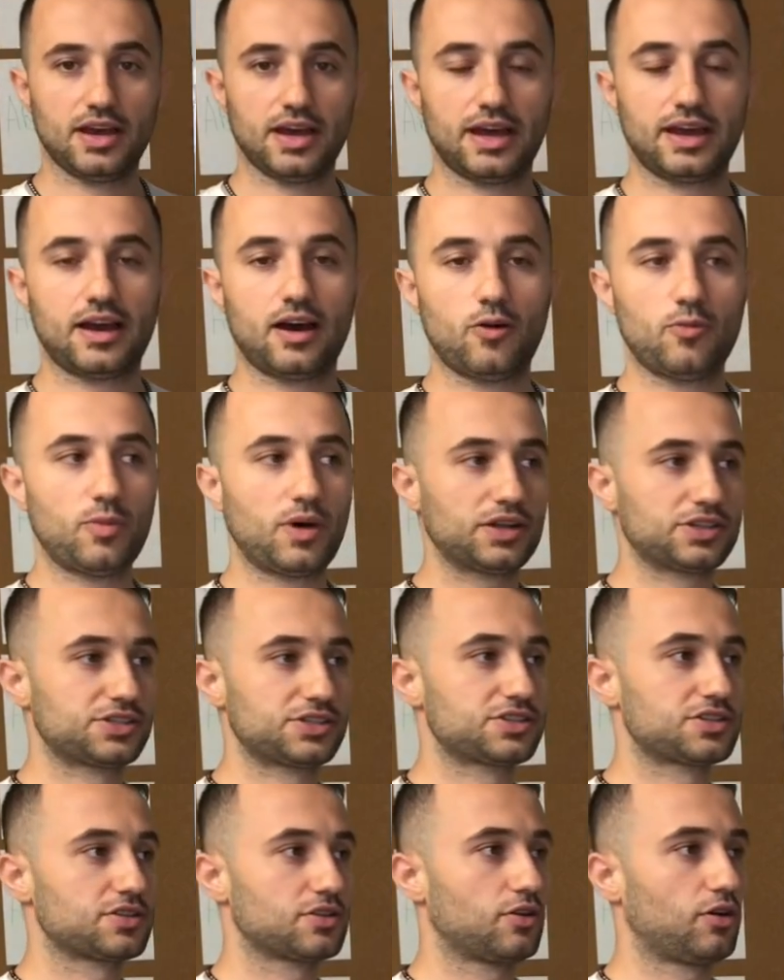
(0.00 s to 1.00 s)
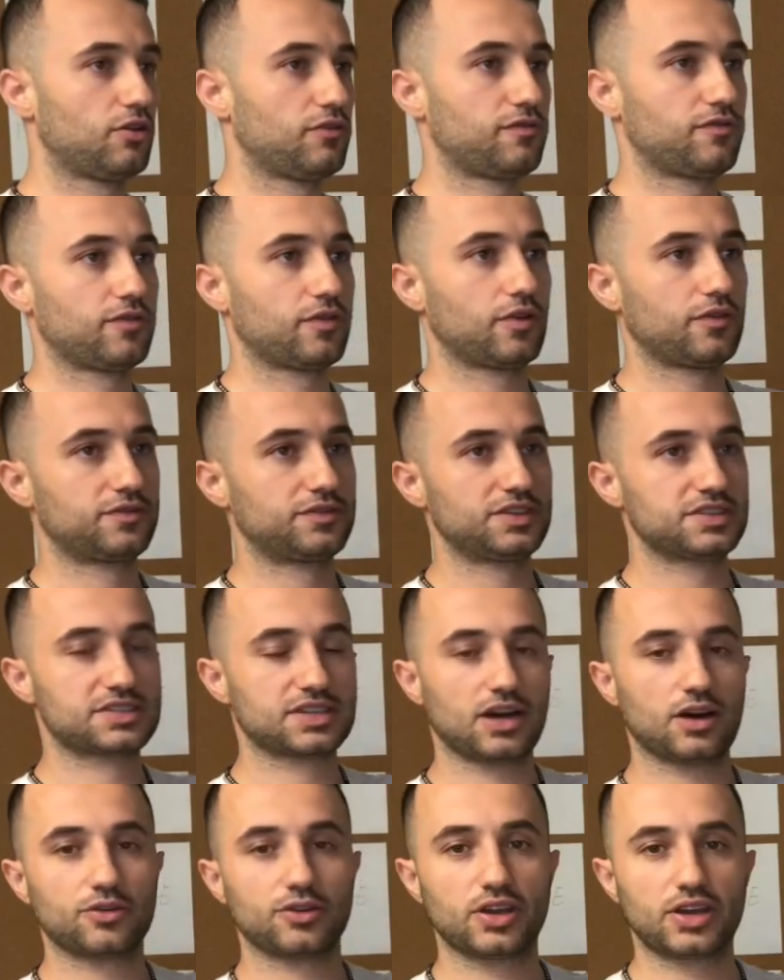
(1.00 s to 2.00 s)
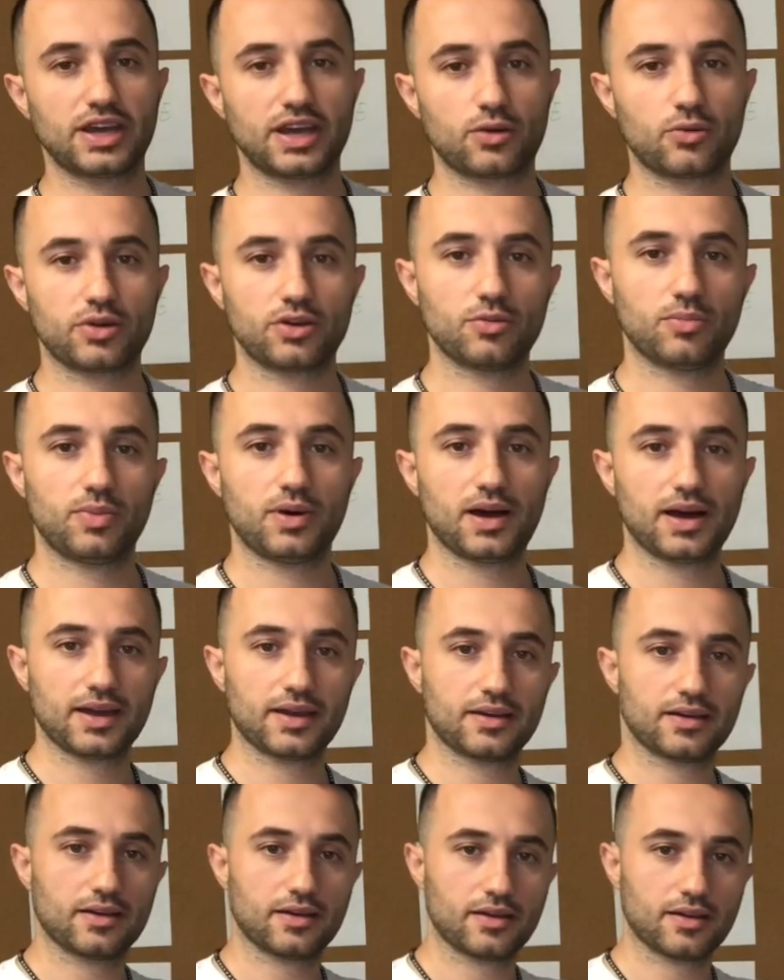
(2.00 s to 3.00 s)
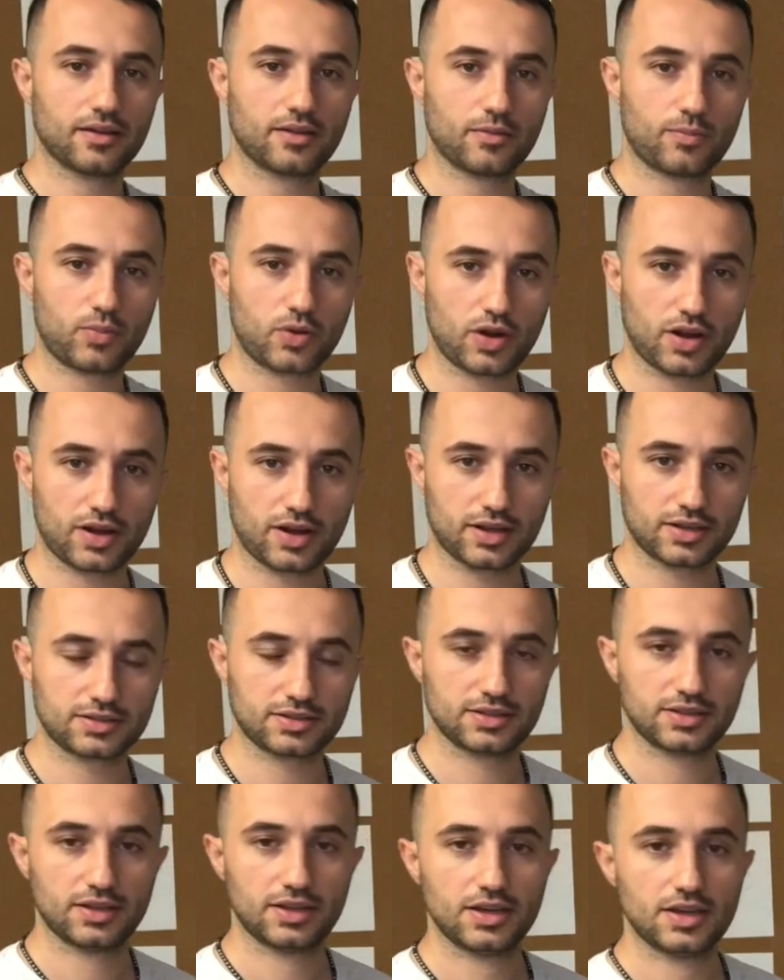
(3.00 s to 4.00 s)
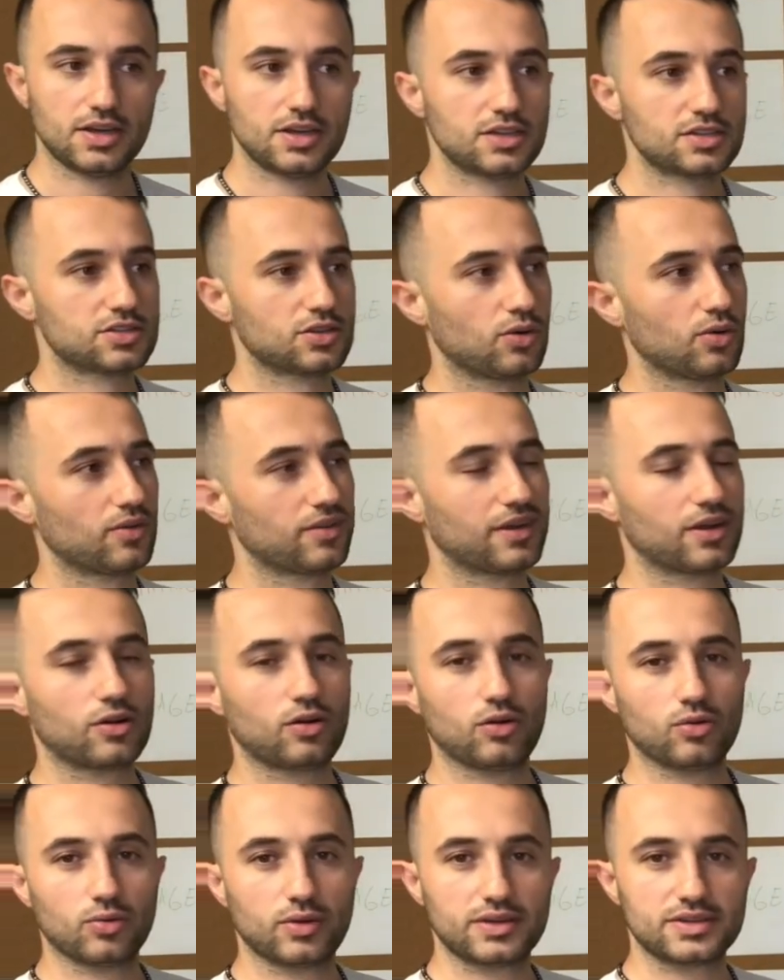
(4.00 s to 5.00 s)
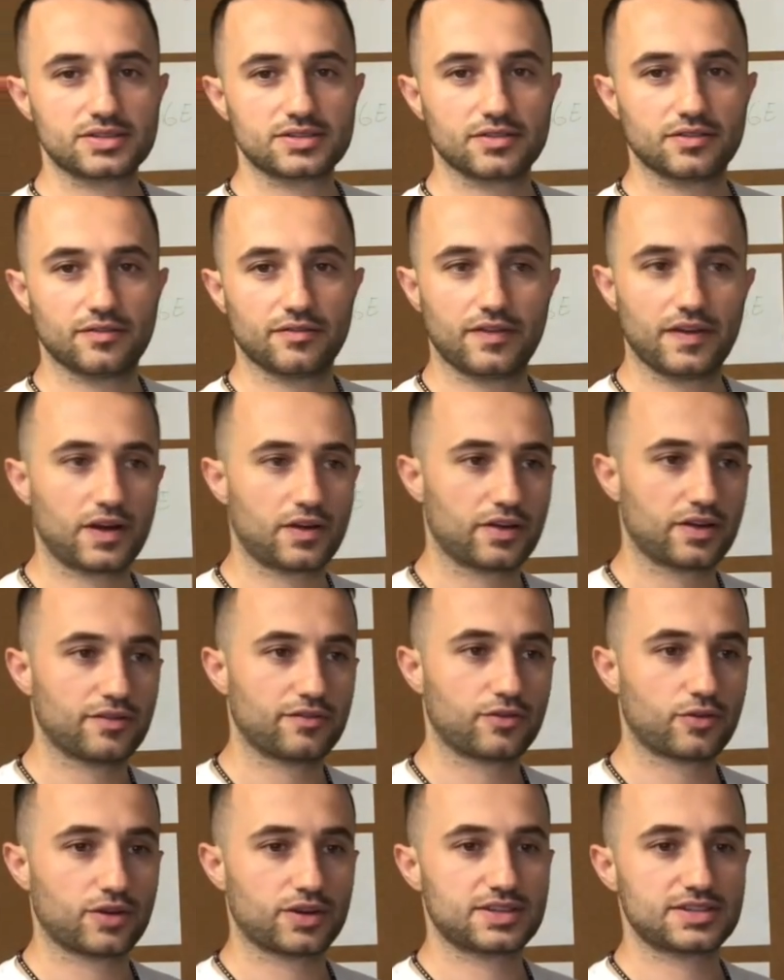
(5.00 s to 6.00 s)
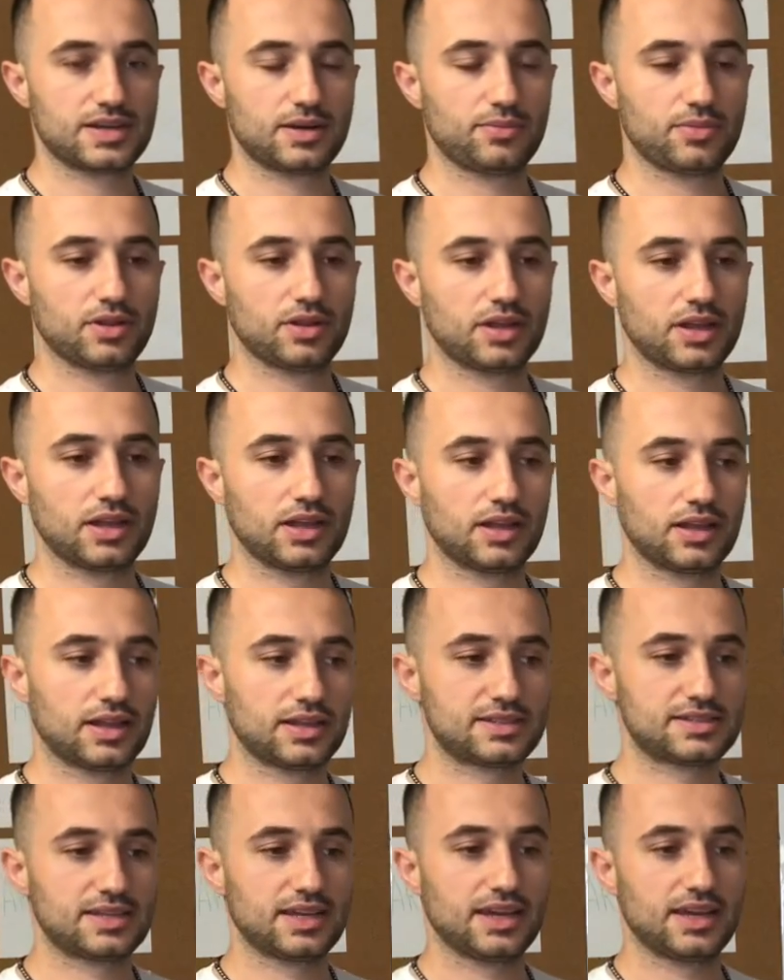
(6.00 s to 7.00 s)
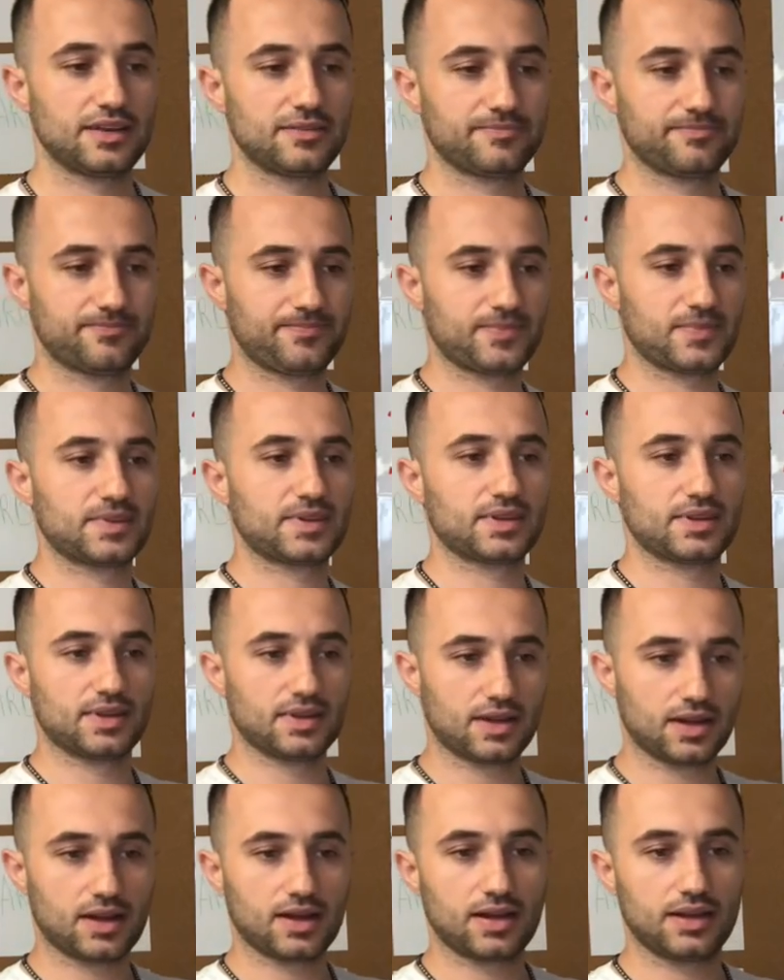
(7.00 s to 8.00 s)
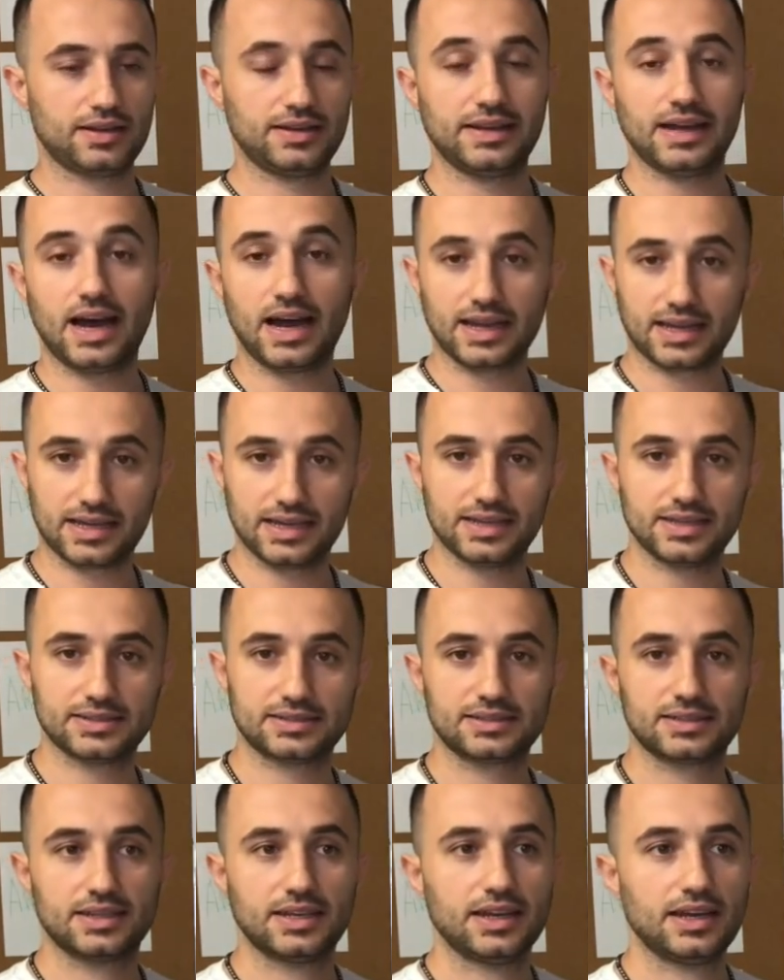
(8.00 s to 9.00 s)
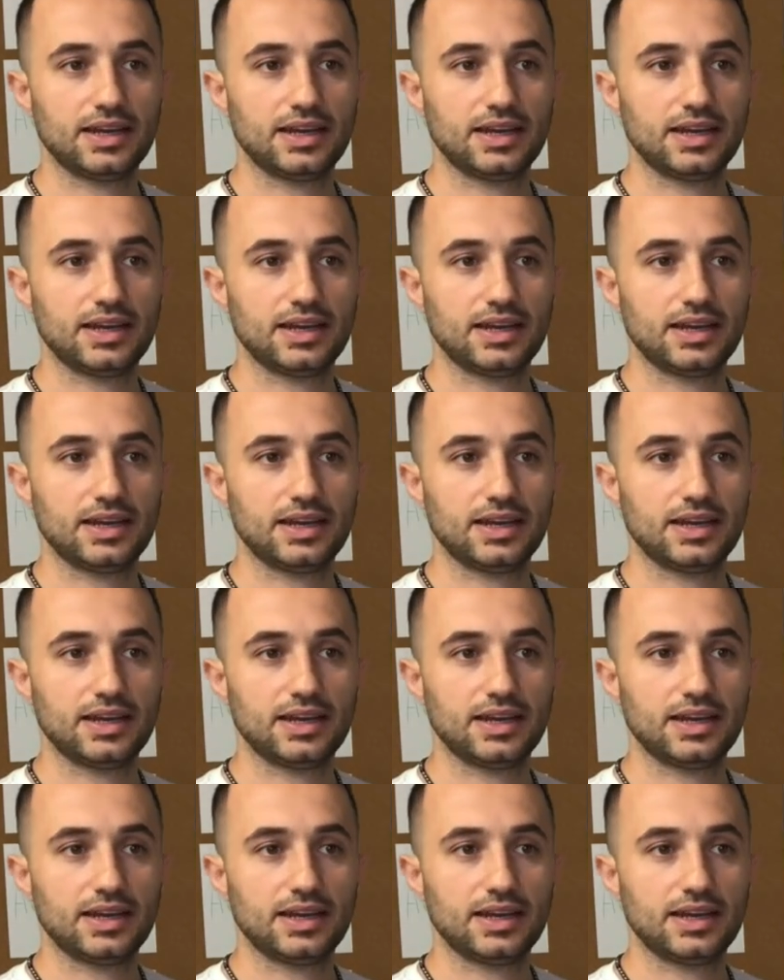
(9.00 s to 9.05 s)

and how much of discount you get when you buy the product. So they always vary. For example, let's say Nikes,